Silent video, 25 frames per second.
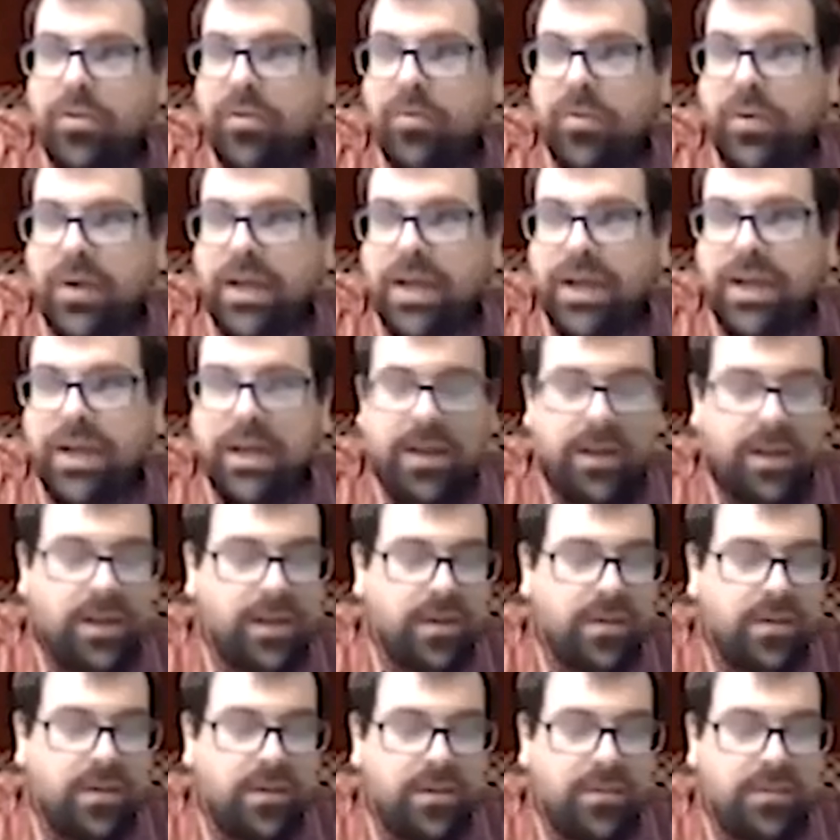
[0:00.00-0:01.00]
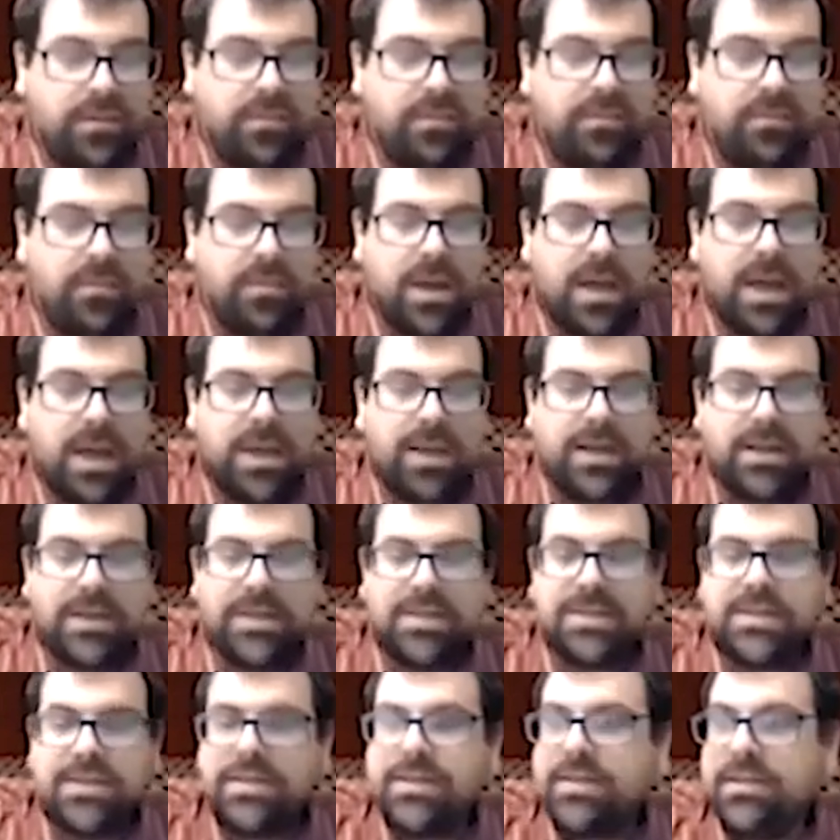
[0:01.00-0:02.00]
Three
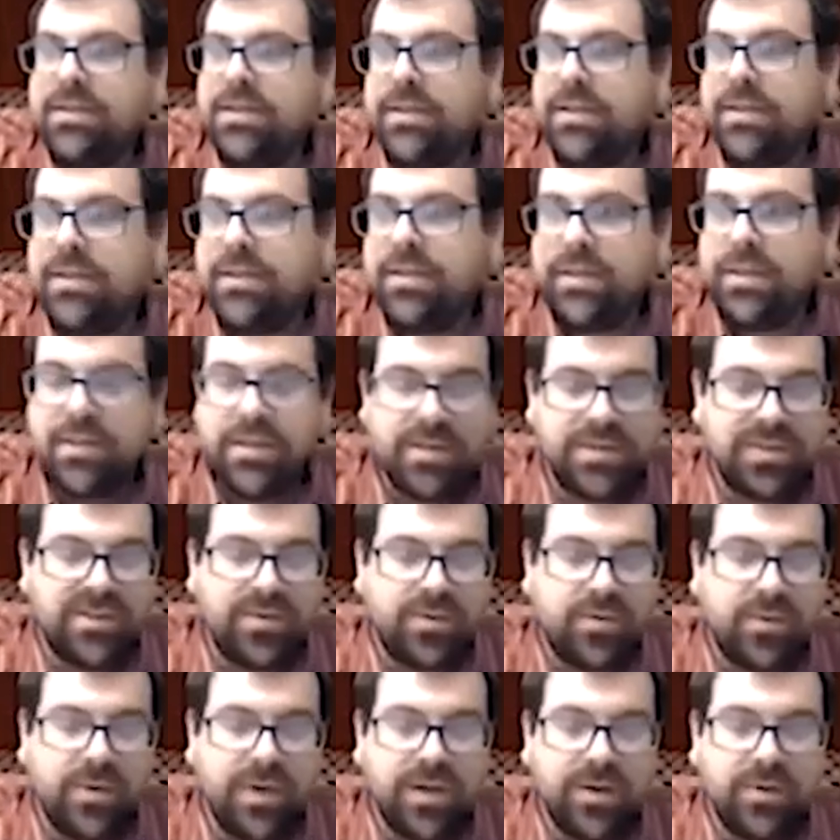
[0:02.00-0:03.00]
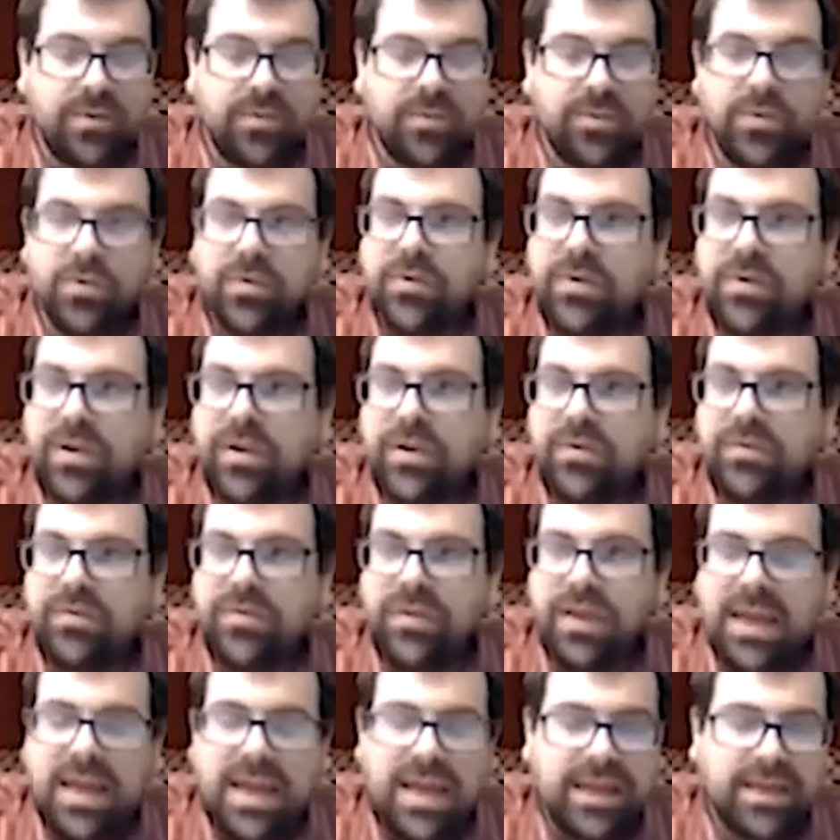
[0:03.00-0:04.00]
minus the square root
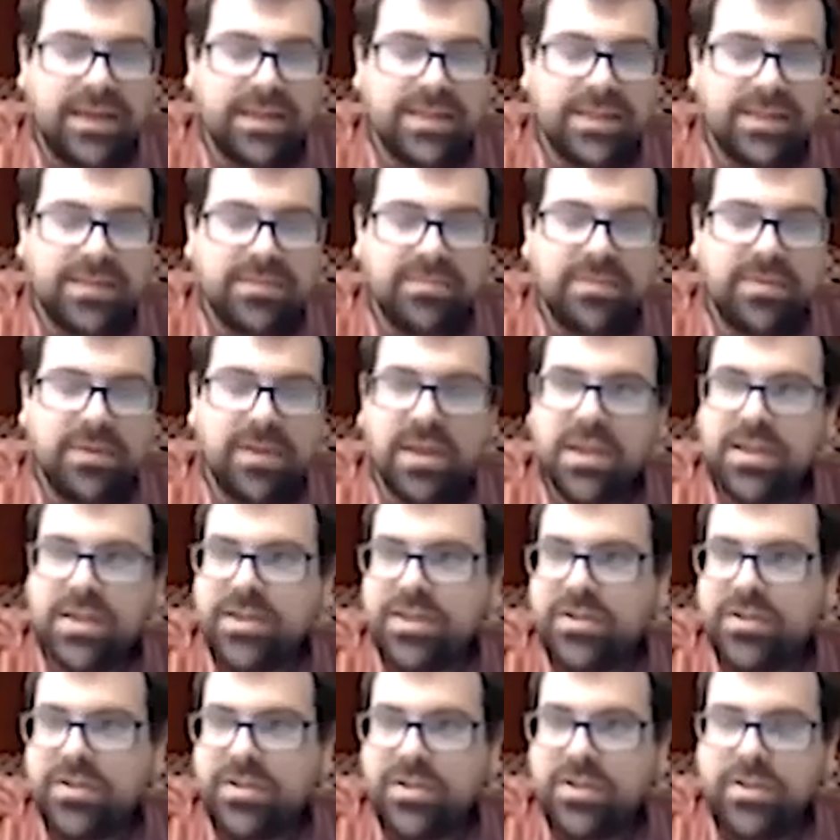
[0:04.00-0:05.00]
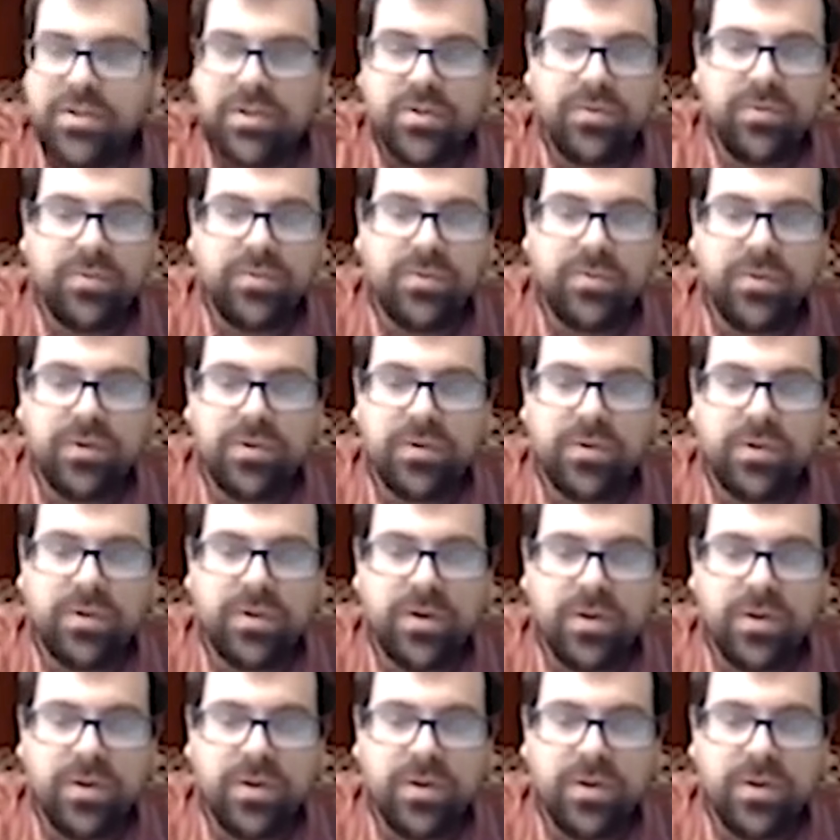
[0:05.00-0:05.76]
of x plus 2